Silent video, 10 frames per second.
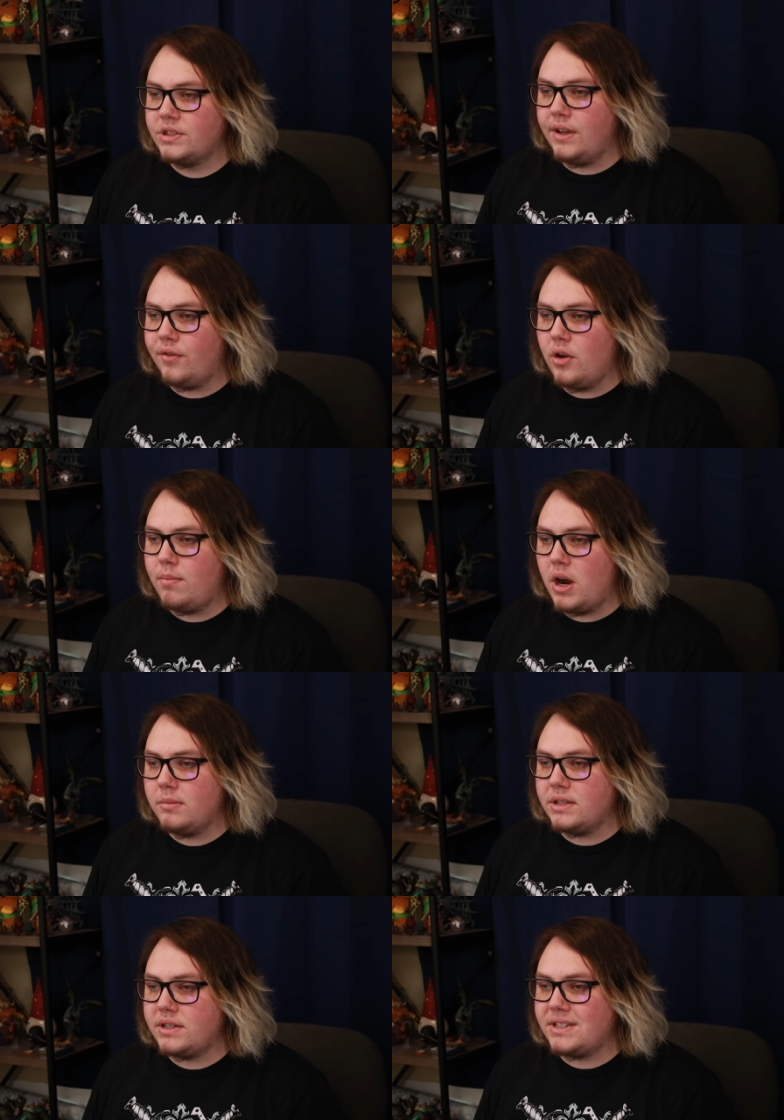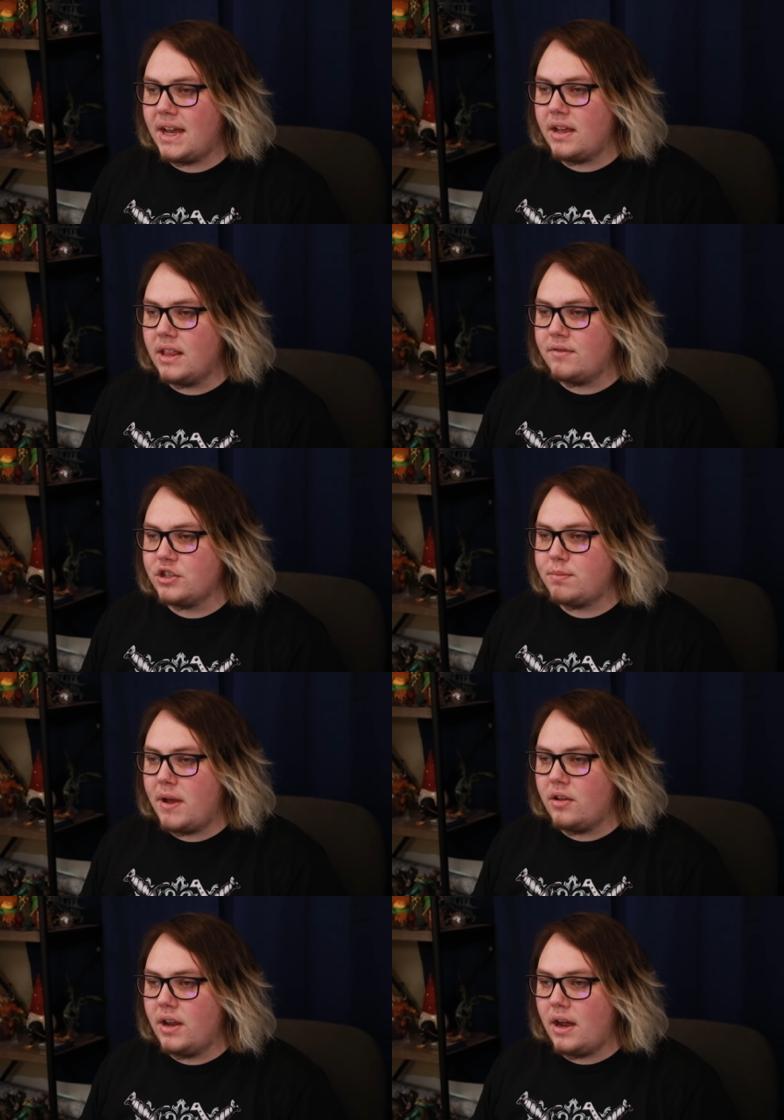Silvery Barbs is a second level
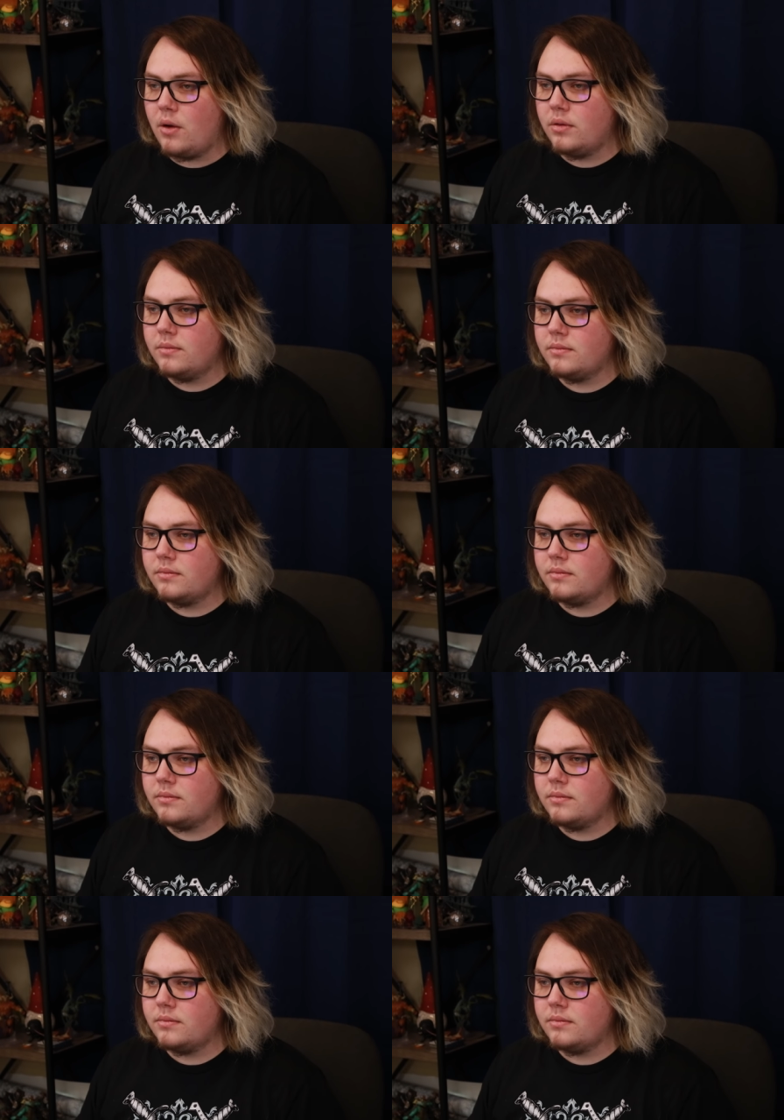spell now.